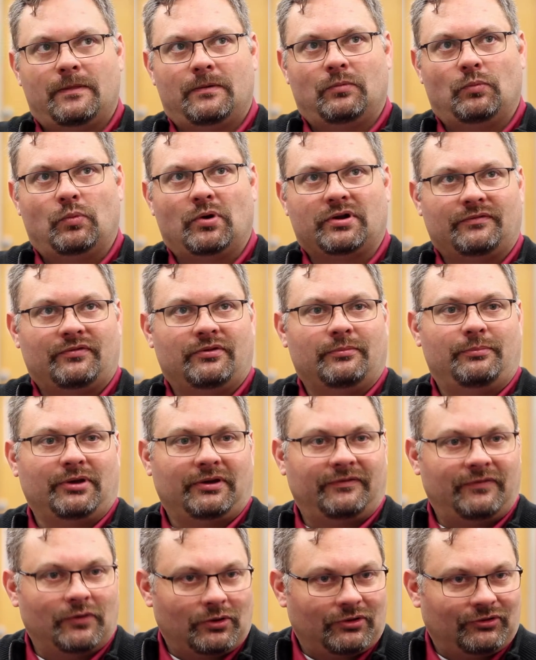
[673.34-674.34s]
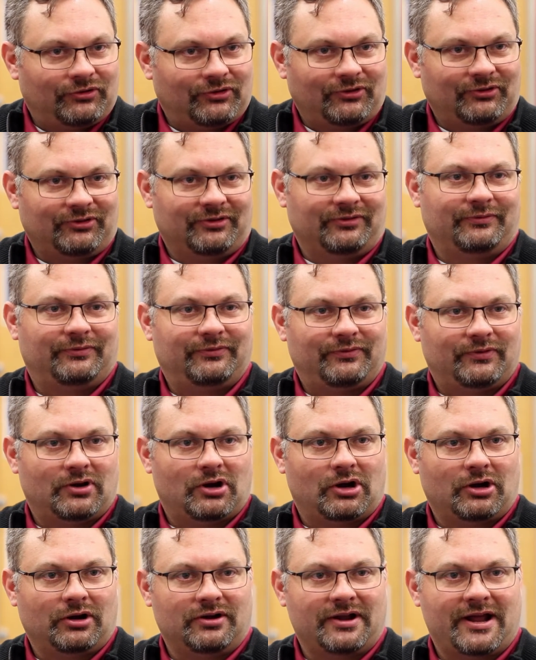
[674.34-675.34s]
One of the big focuses of
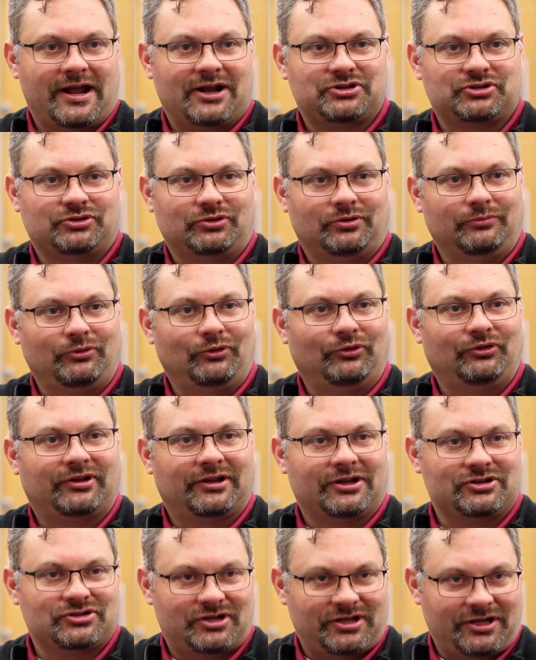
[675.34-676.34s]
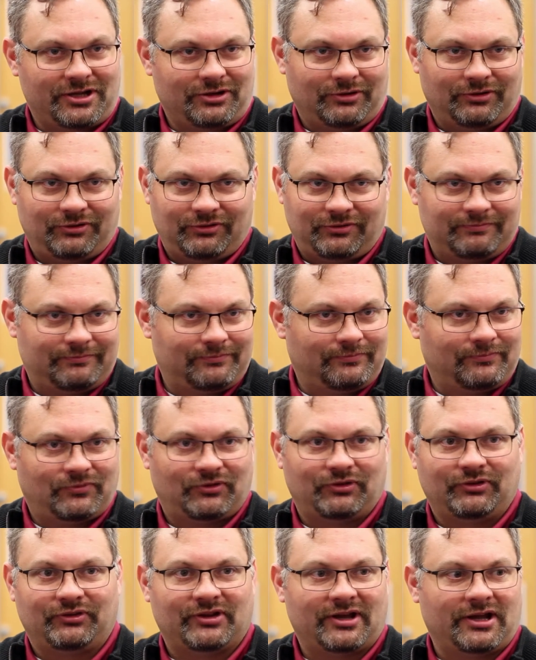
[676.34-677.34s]
our National Music Educators
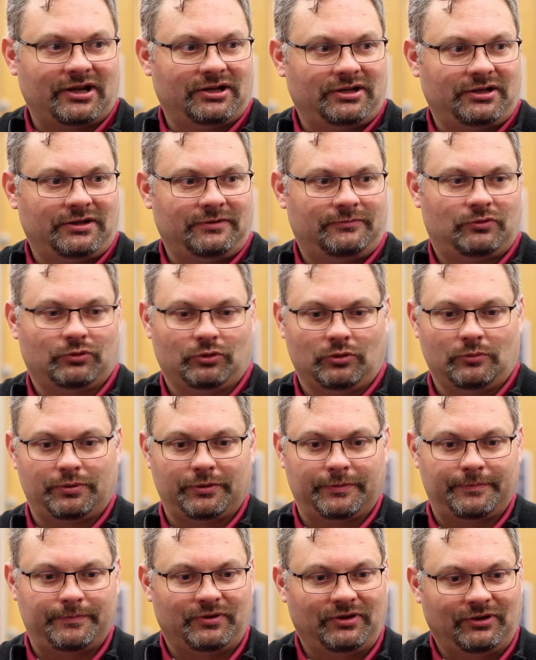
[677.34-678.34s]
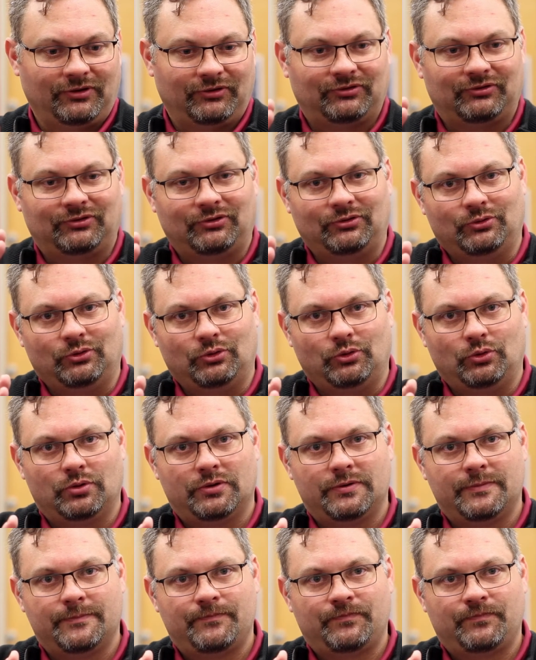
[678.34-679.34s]
Society group is to